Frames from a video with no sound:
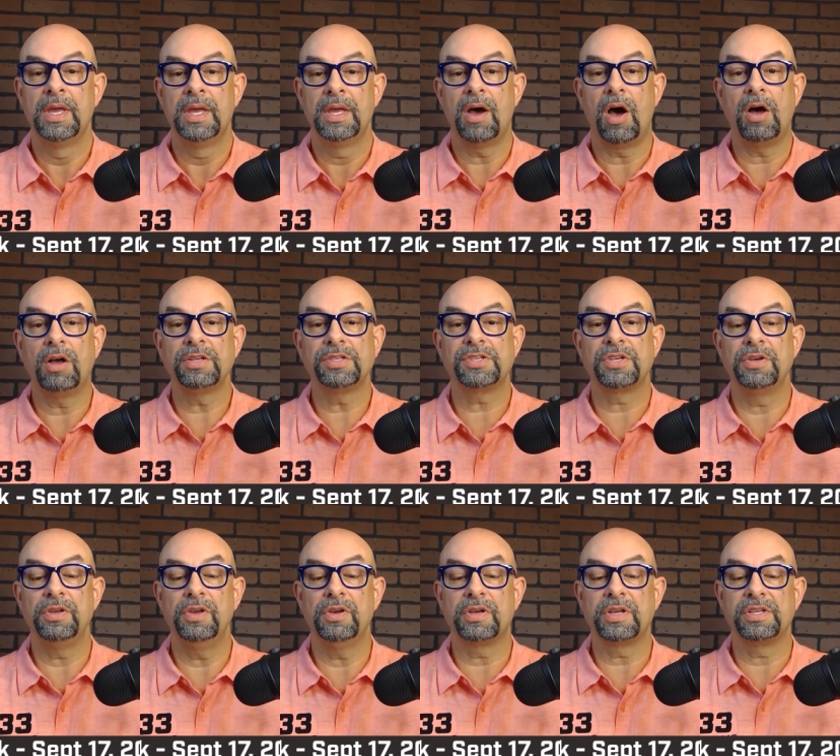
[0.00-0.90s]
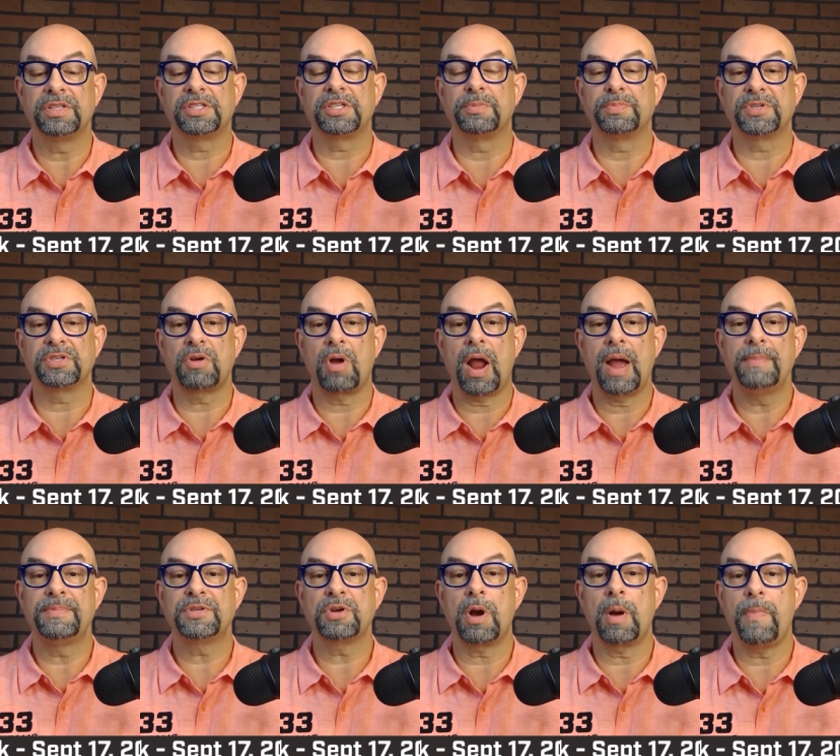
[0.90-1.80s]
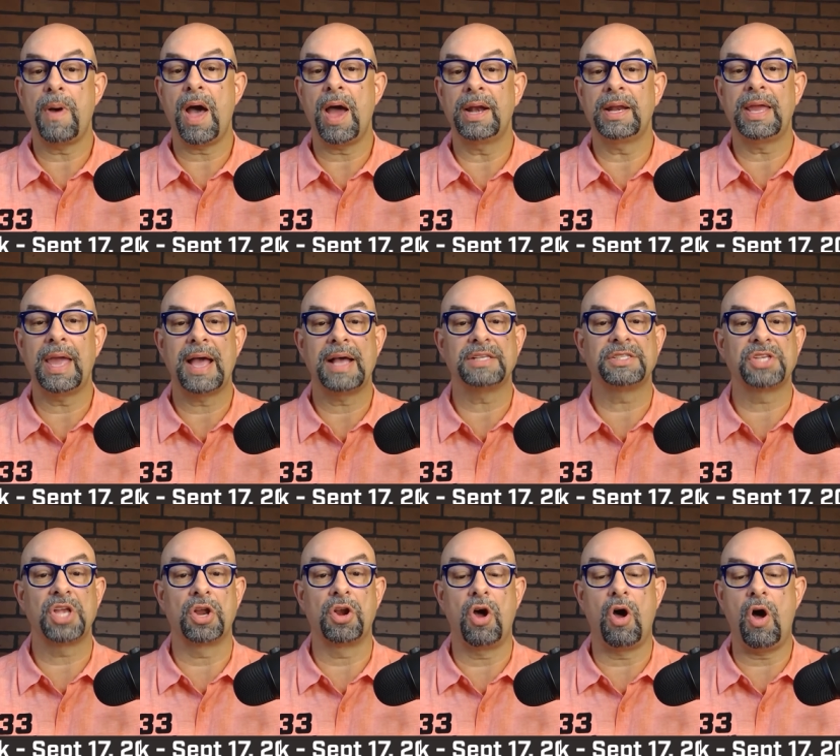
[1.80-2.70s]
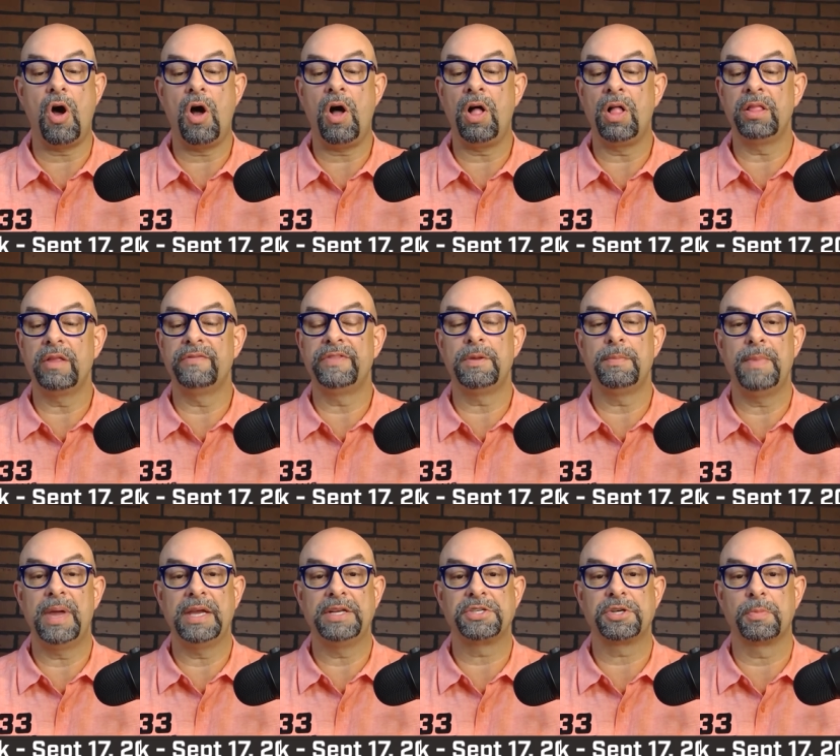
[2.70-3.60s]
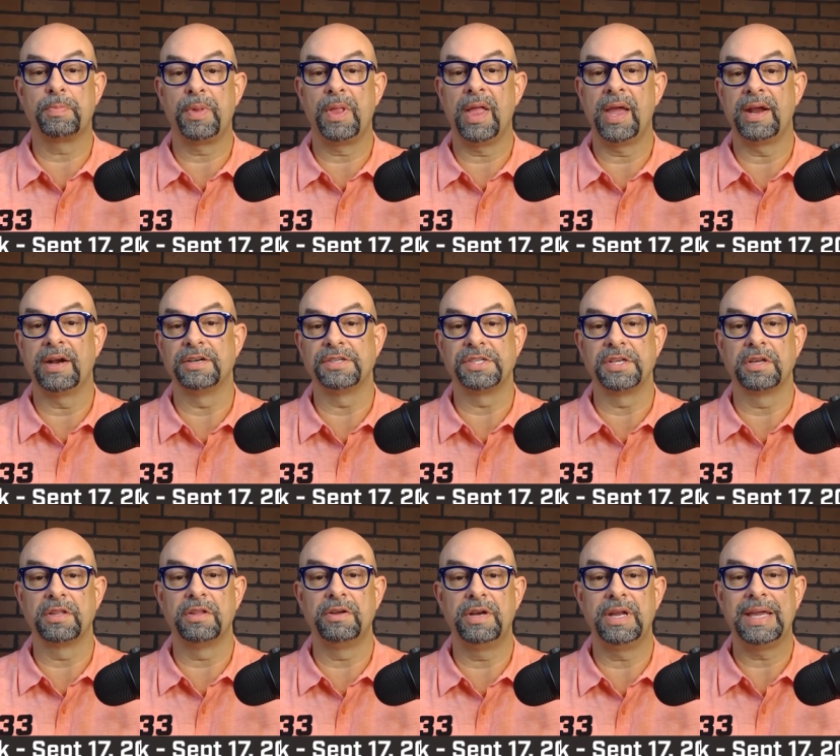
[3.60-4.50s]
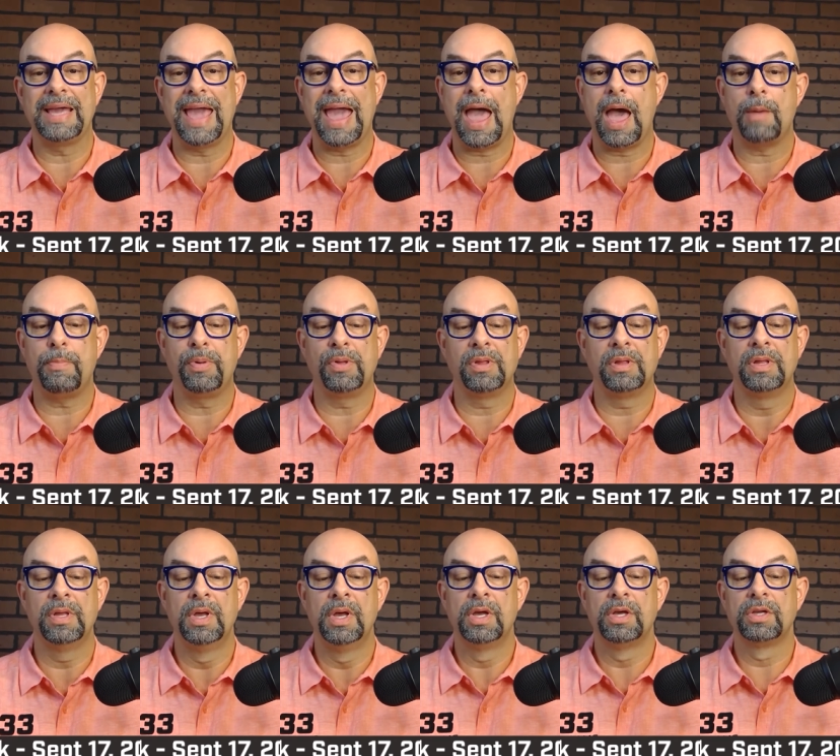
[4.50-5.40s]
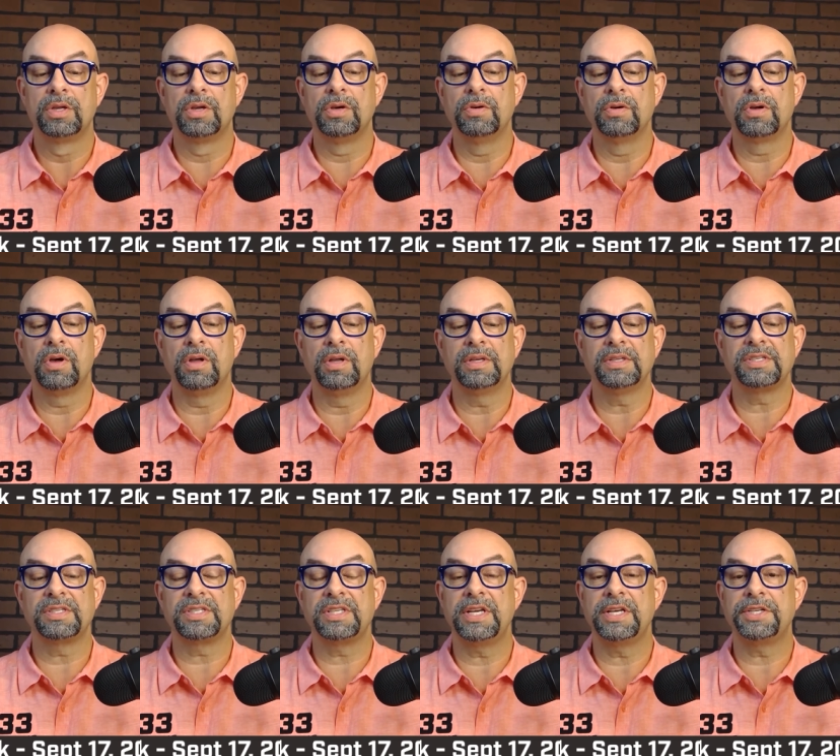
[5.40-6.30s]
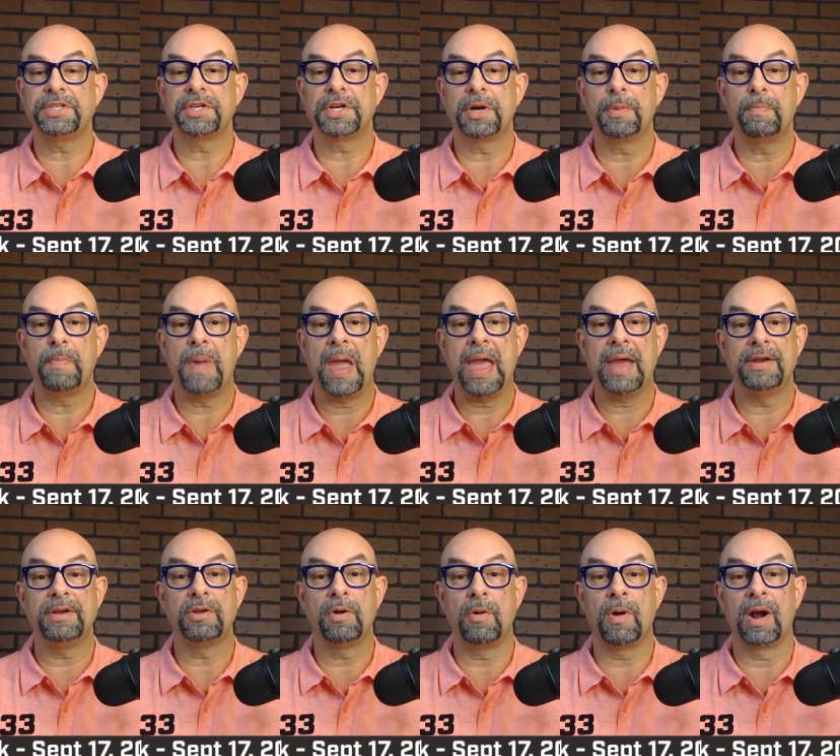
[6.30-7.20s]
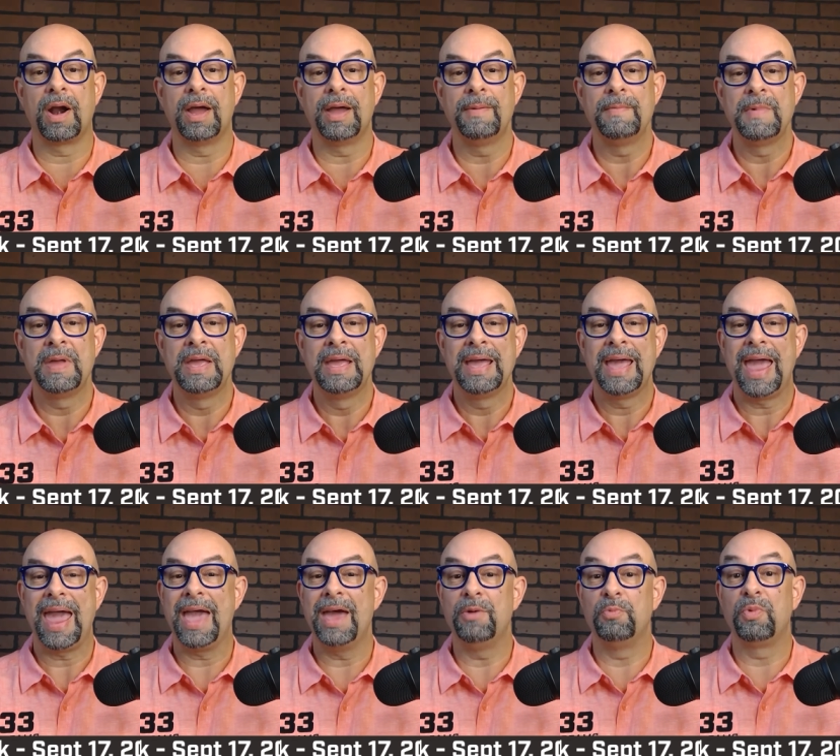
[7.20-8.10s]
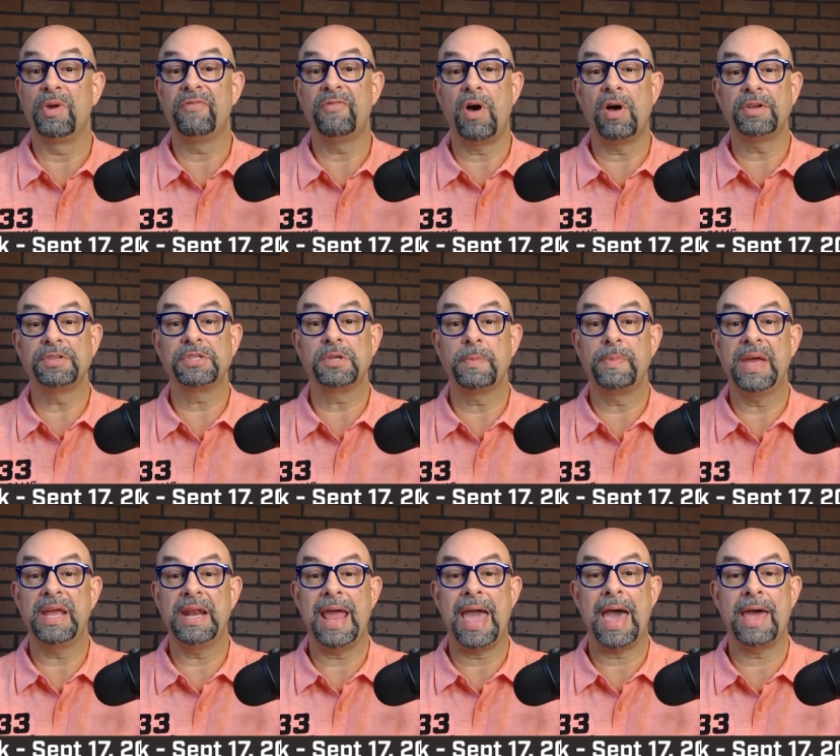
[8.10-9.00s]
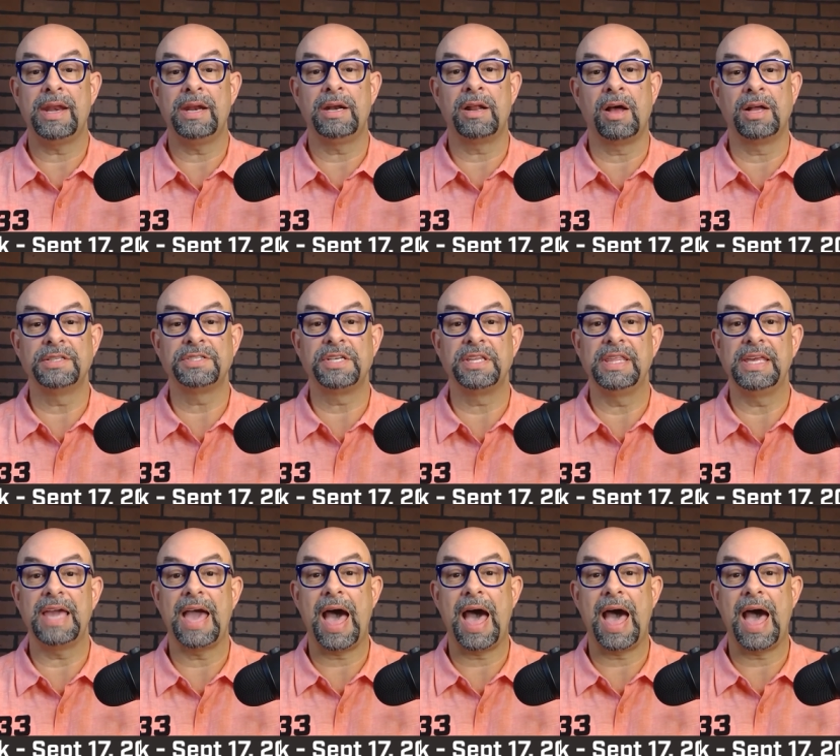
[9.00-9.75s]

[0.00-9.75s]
Also, you can subscribe to our podcast on all of the major players, including Apple, Google, Stitcher, Pandora, and we've also been added onto the